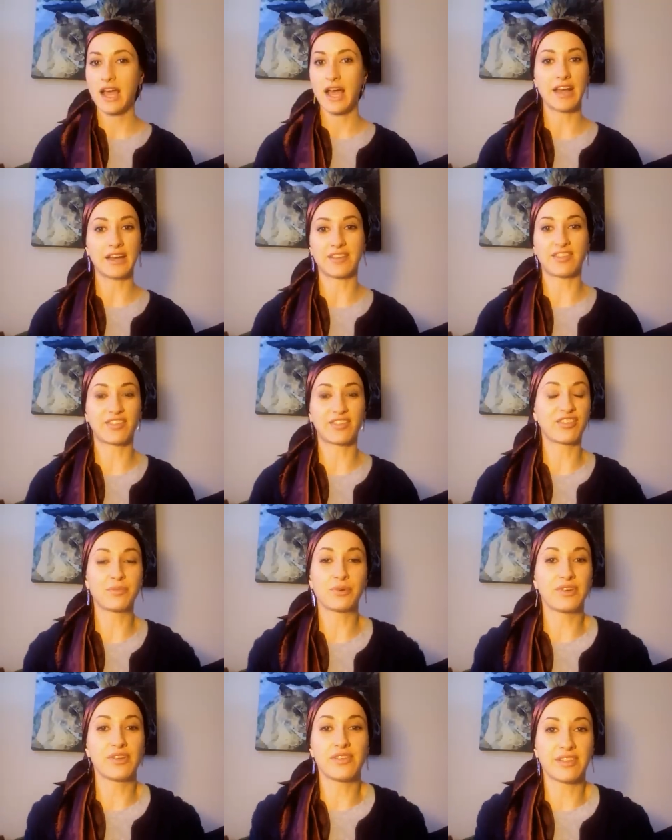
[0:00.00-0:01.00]
and it's
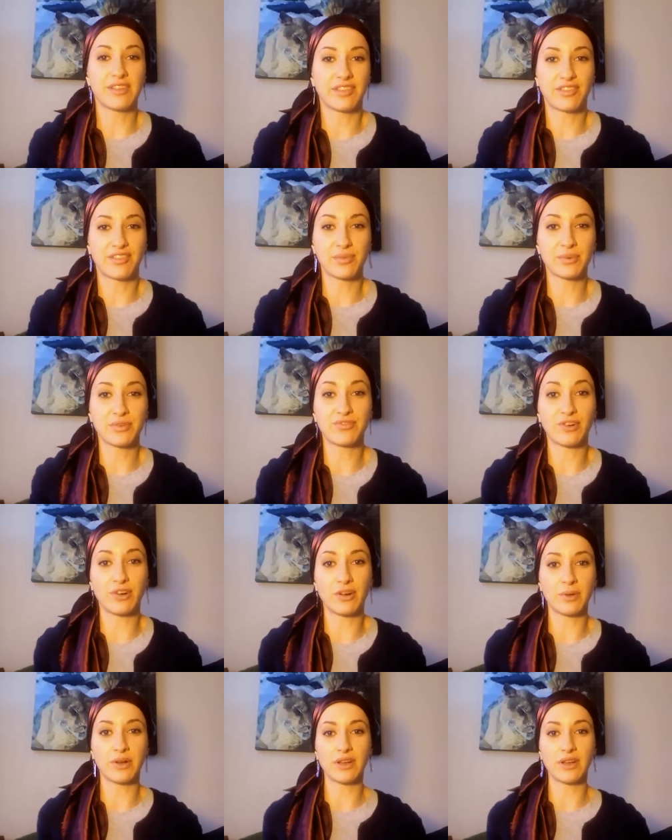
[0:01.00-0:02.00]
super easy and super
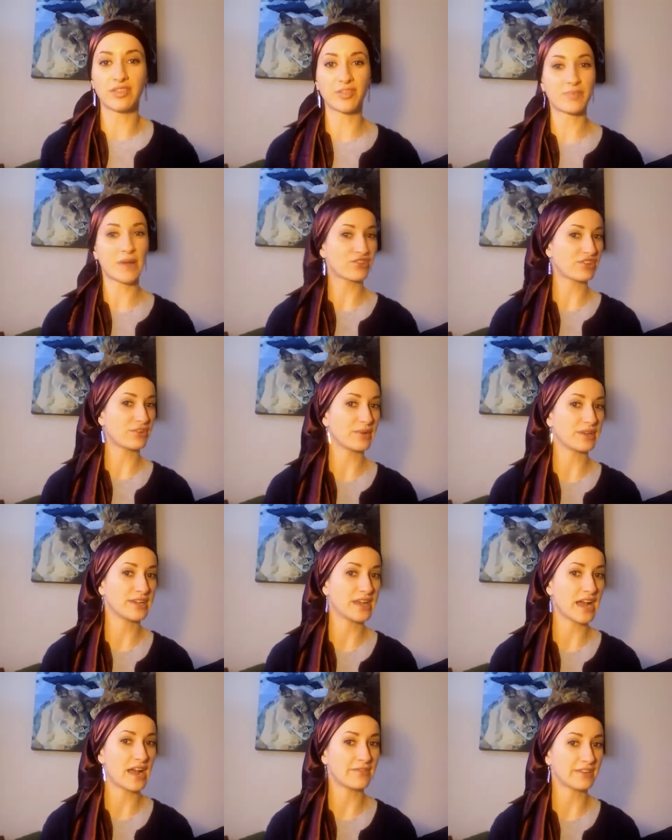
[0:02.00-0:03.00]
formal, especially when
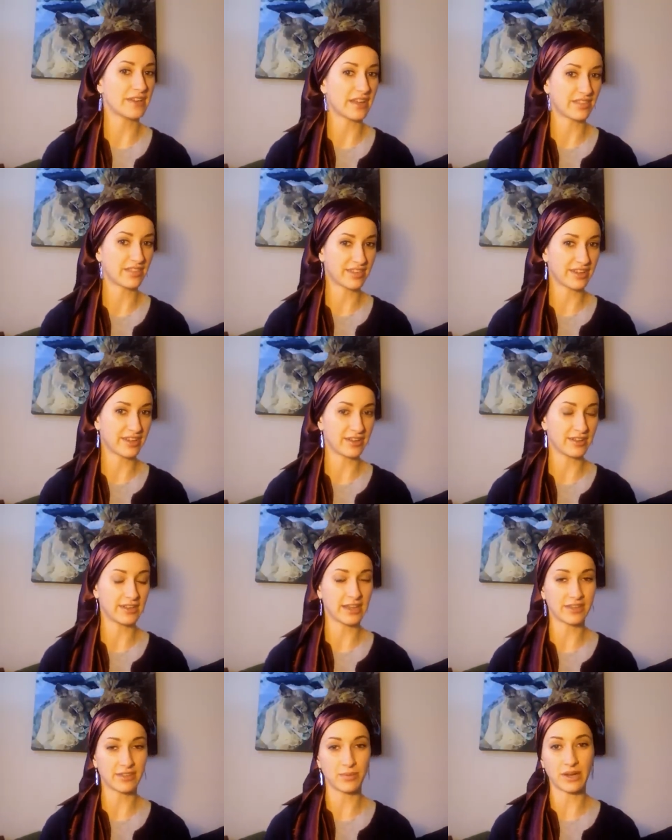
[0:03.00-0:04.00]
you have a nice tichel
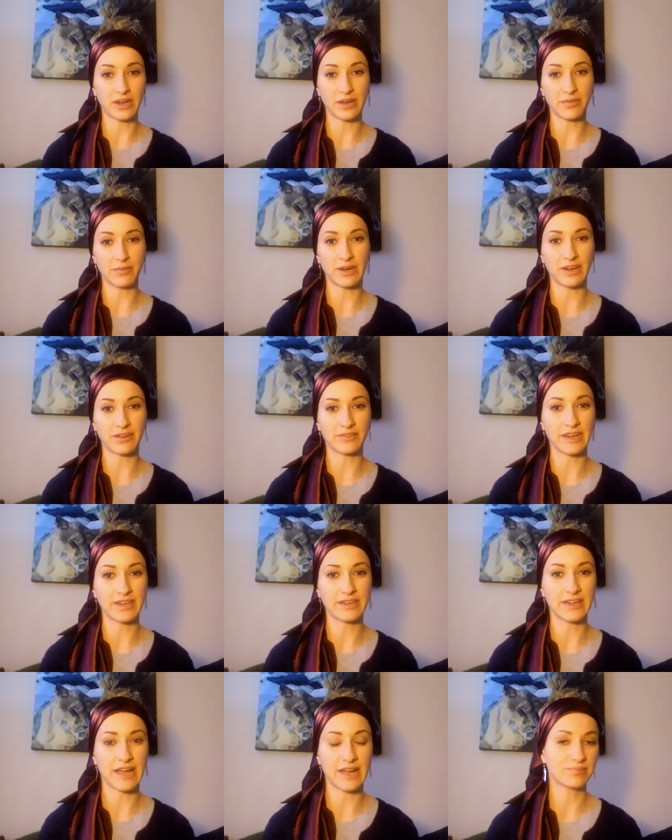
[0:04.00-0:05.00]
like the one I'm wearing
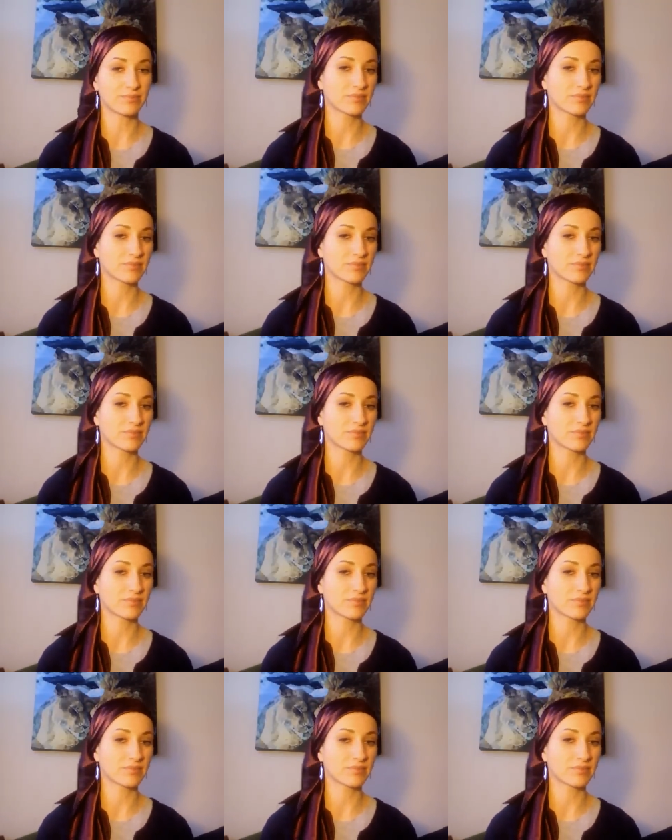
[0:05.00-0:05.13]
right now.